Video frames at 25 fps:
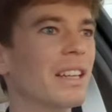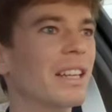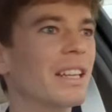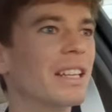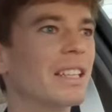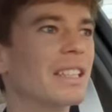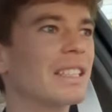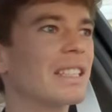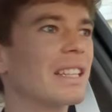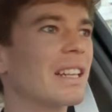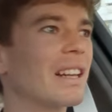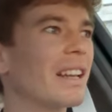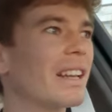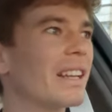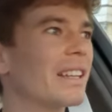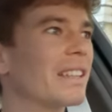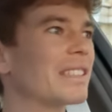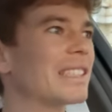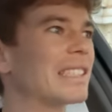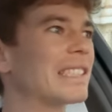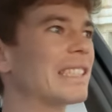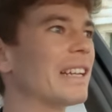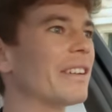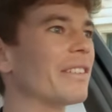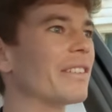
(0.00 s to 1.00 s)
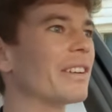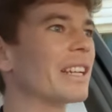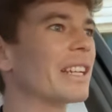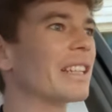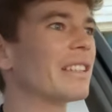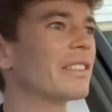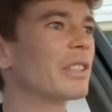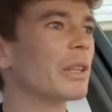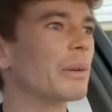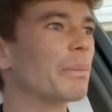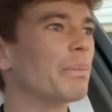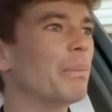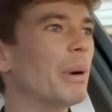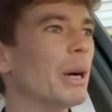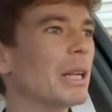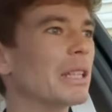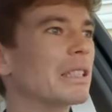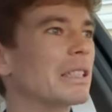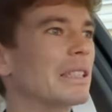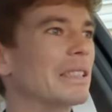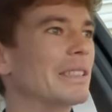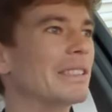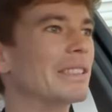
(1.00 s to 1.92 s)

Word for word: It's like steering into butter.